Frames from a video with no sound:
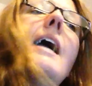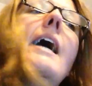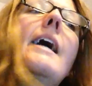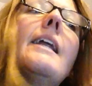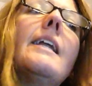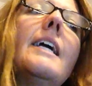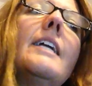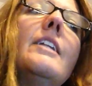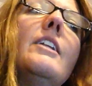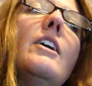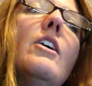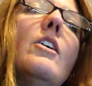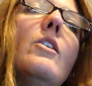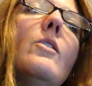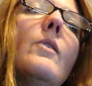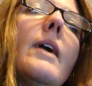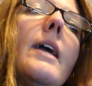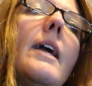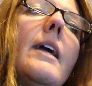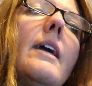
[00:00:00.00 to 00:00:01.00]
And I
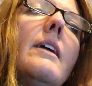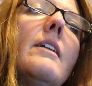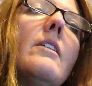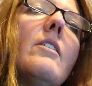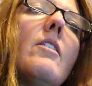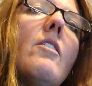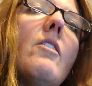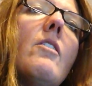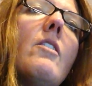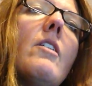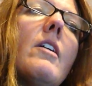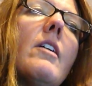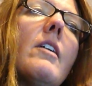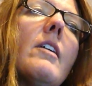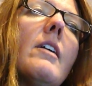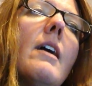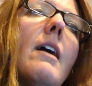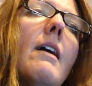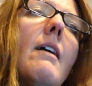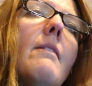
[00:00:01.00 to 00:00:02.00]
know in
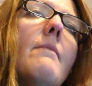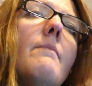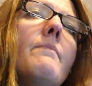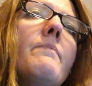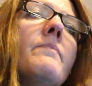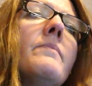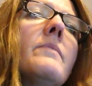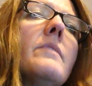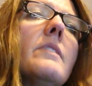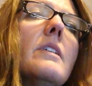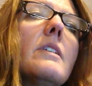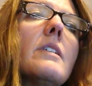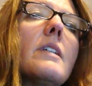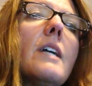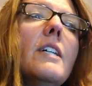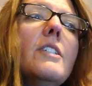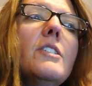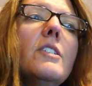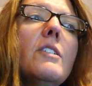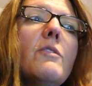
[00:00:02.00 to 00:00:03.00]
our
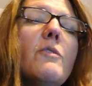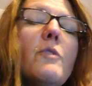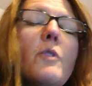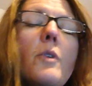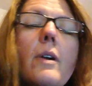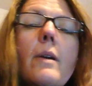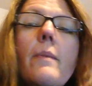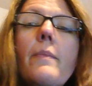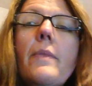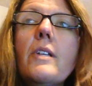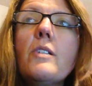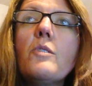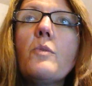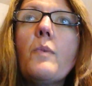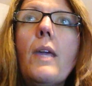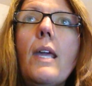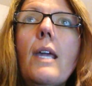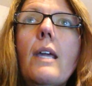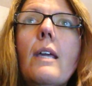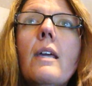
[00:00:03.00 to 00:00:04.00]
discussion forum this
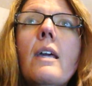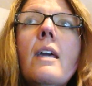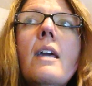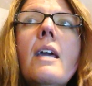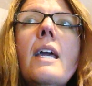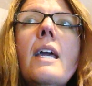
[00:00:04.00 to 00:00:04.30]
week,